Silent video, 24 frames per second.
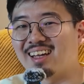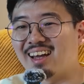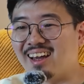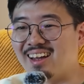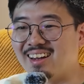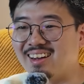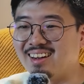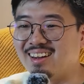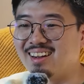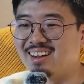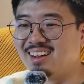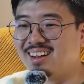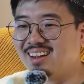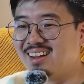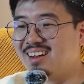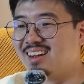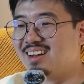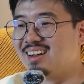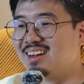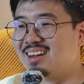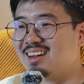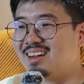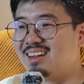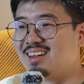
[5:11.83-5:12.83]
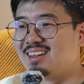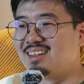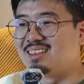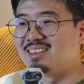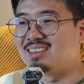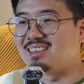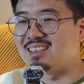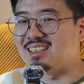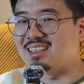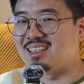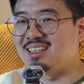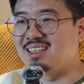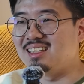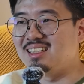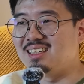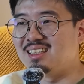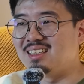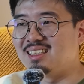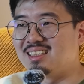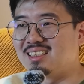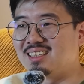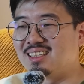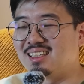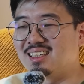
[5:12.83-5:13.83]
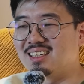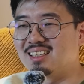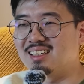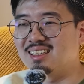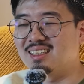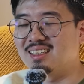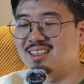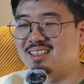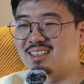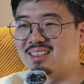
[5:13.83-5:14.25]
10. Jeez.